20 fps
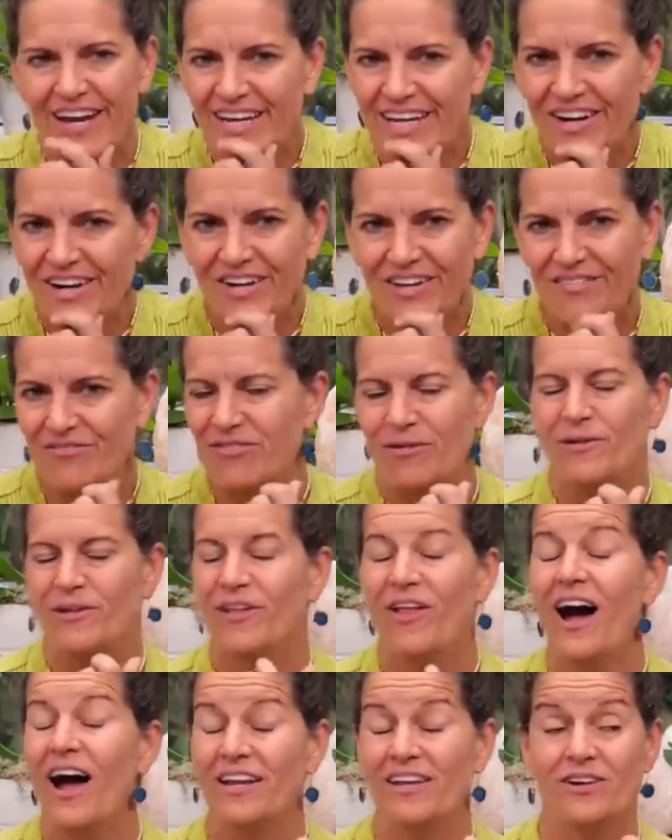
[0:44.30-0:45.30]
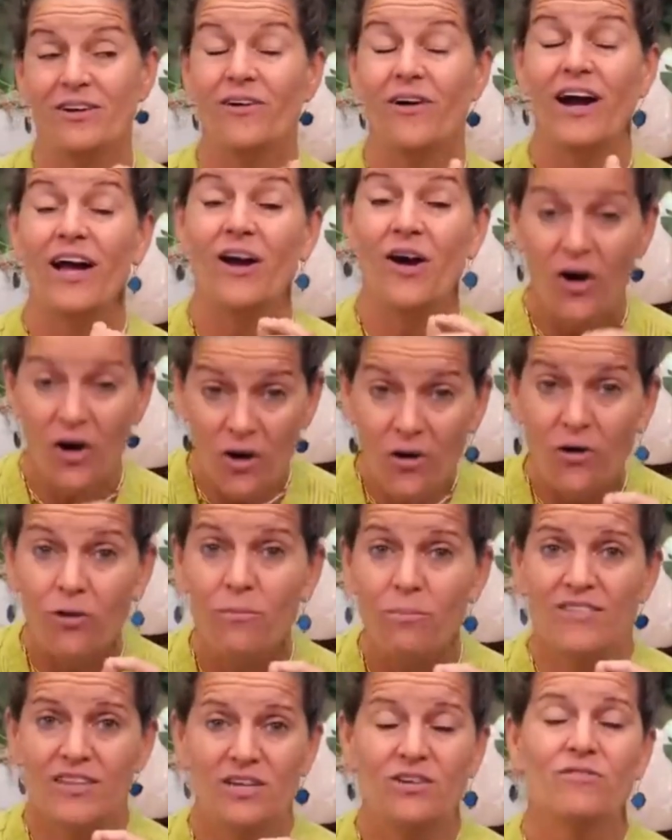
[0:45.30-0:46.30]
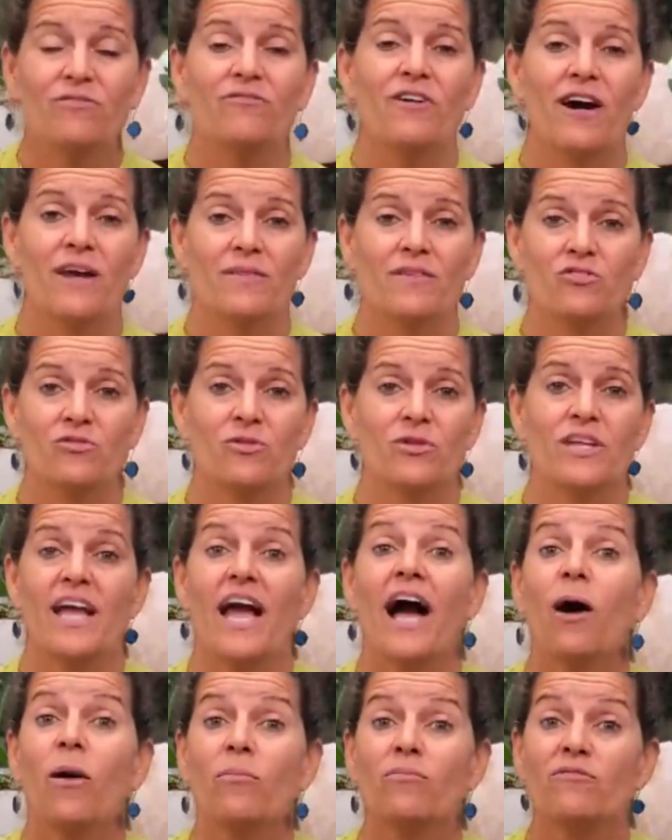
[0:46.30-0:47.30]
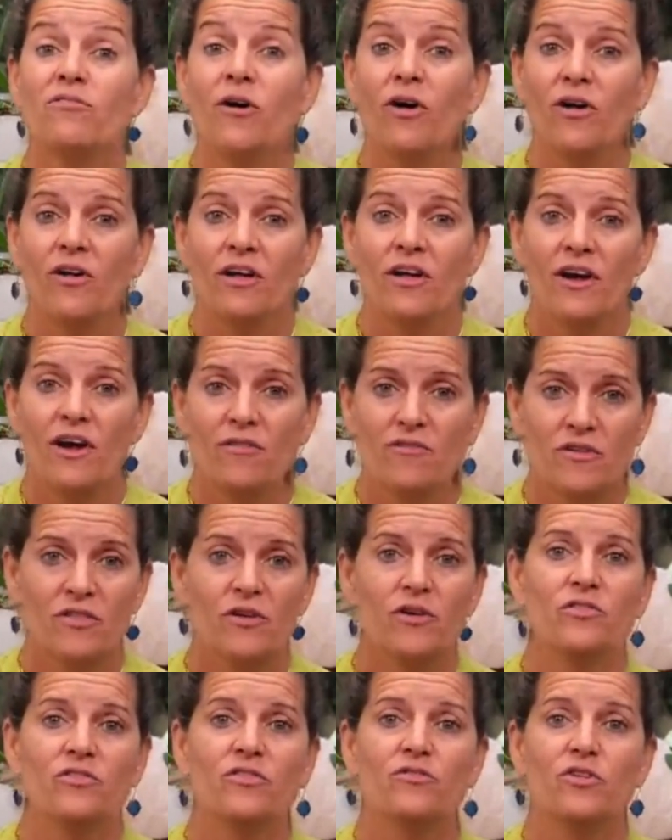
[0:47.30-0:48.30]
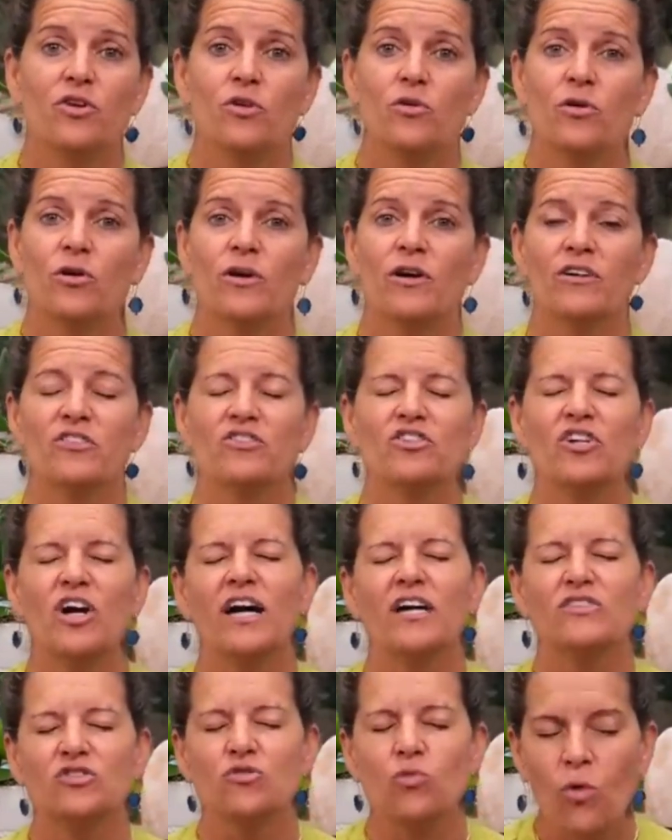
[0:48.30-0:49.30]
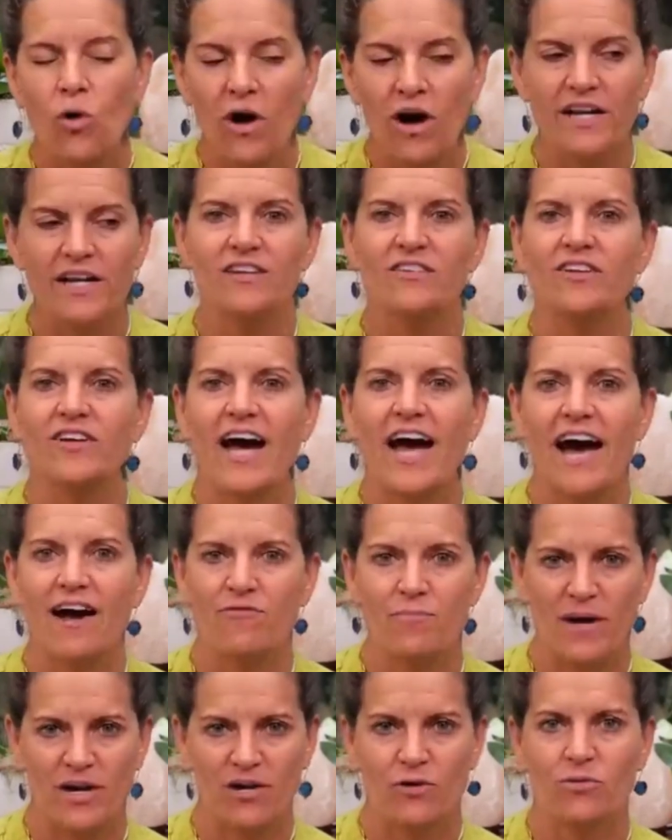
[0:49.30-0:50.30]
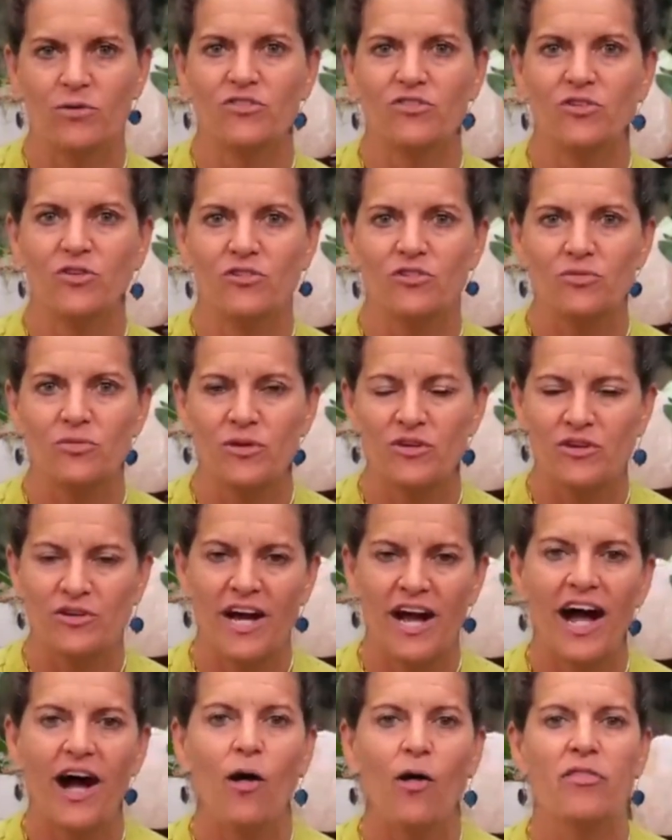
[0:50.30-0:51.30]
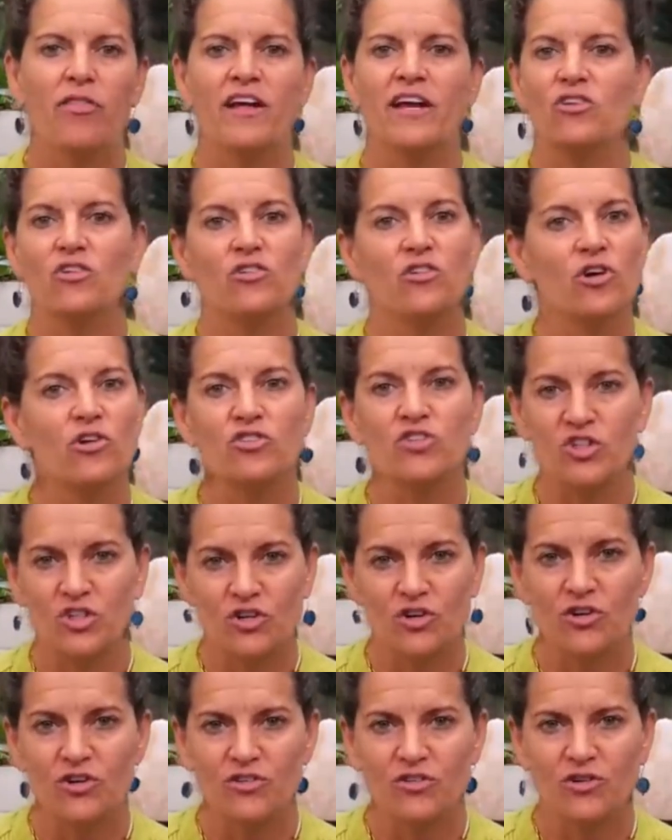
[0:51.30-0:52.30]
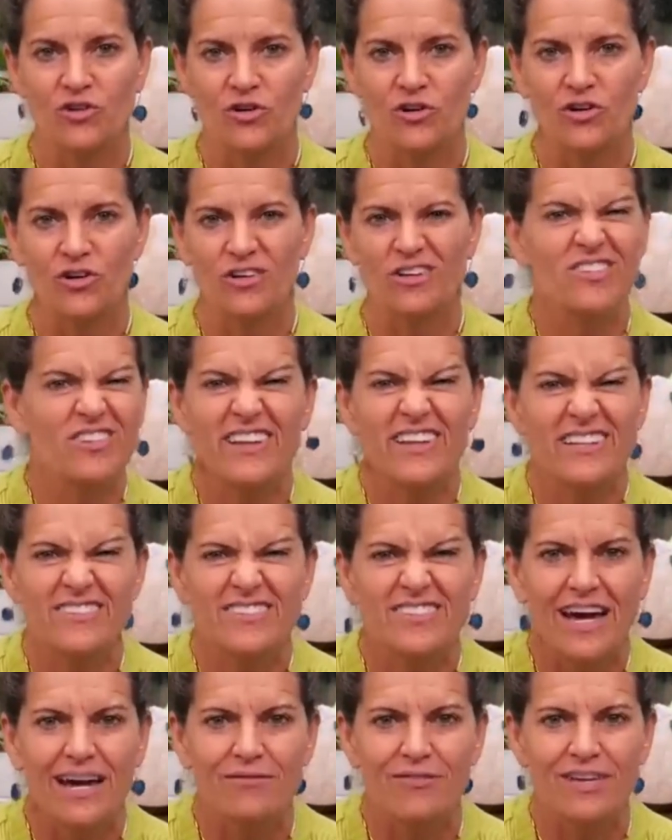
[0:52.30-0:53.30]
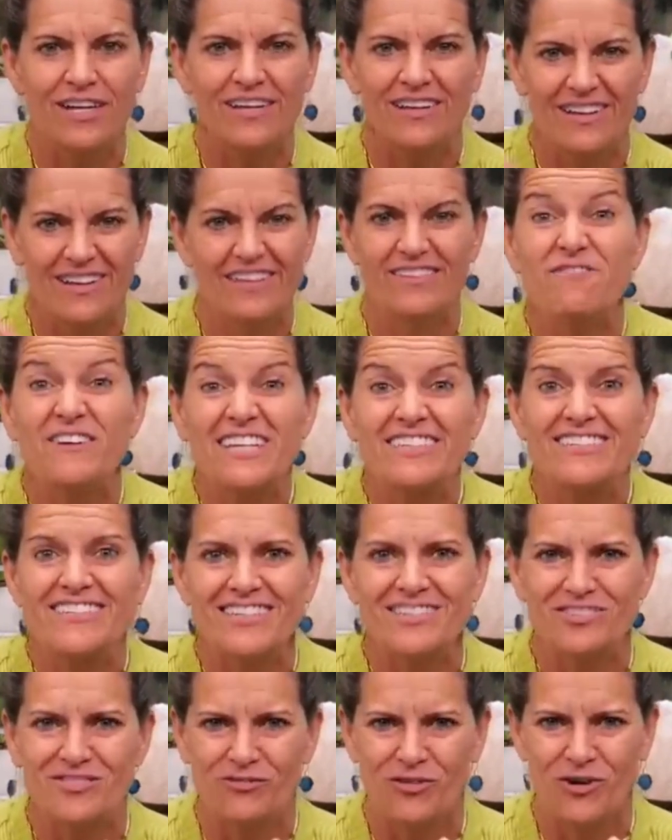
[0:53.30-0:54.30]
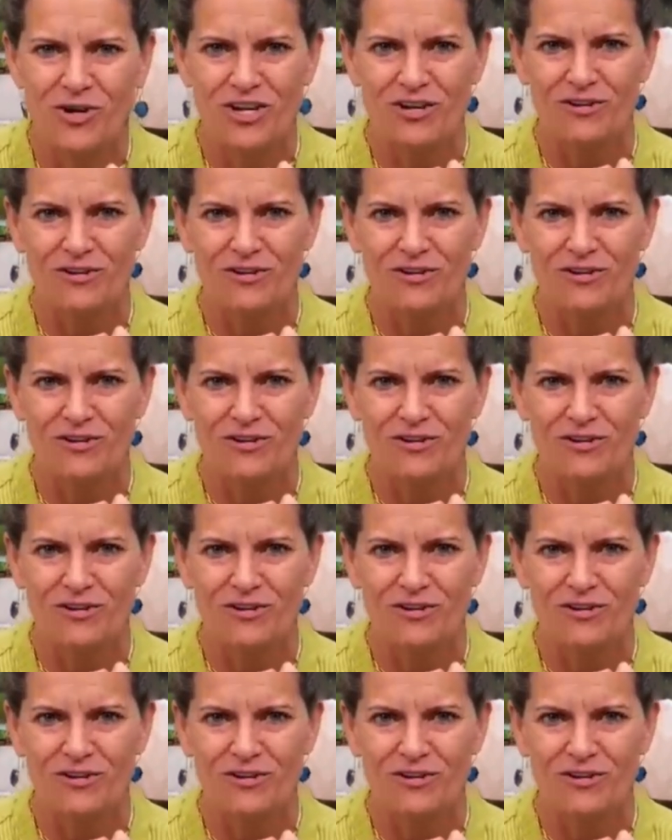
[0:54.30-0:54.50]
hear it from a lot of you. I hope that you find this really helpful for those of you who are just wanting to have better results with your health and sugar is a hurdle. So let's dive in and let's fix this for